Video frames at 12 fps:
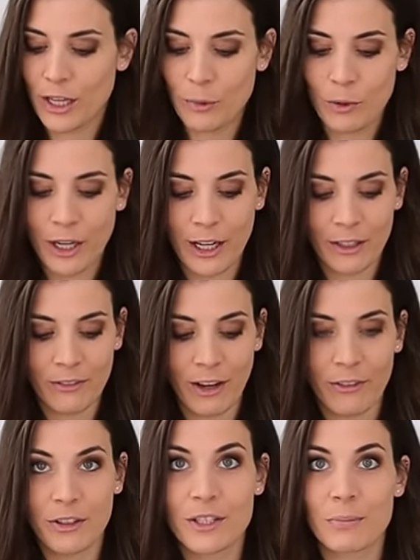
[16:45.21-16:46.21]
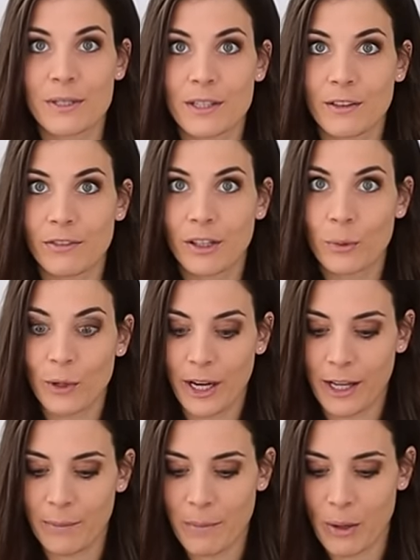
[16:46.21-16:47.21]
Then we had very specific, we
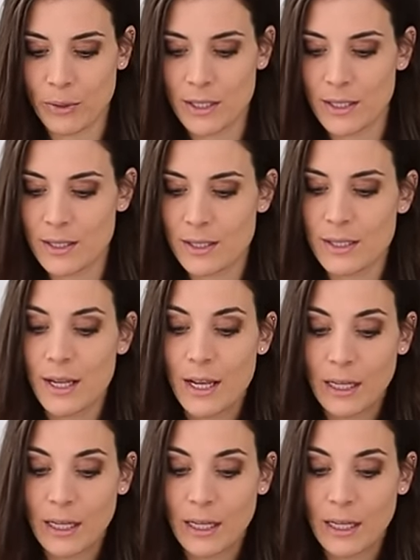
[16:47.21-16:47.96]
had mountains,